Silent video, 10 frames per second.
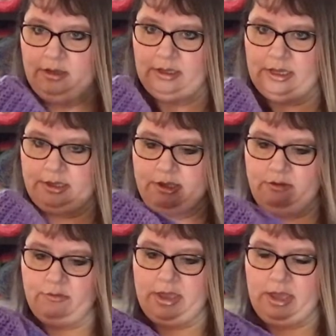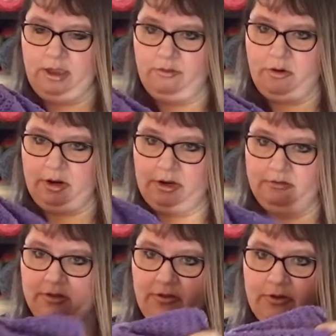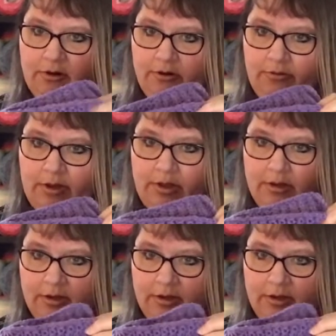Got 2 made, working on the 3rd one.